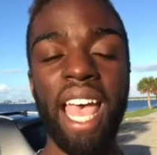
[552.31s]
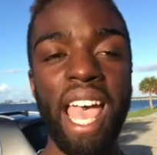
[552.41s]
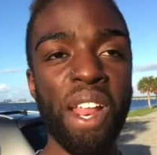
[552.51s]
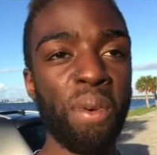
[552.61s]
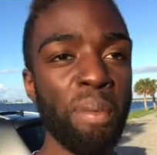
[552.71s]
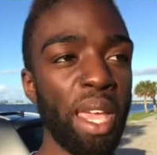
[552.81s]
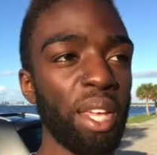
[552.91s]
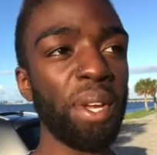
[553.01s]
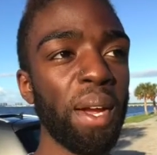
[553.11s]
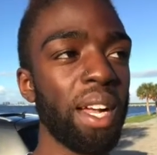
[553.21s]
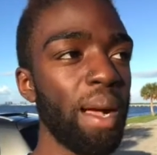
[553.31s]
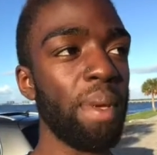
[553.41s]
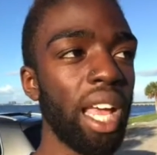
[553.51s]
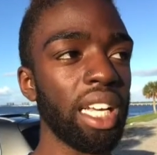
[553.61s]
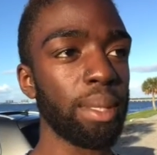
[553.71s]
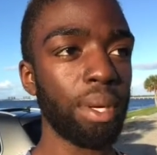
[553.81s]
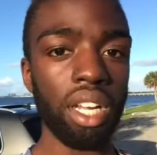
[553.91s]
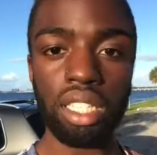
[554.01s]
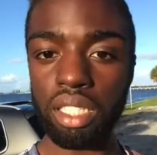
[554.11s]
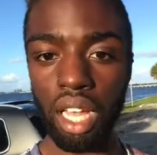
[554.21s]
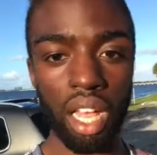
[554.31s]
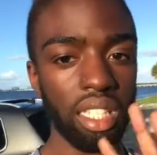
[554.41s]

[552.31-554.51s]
And it will make your coming out experience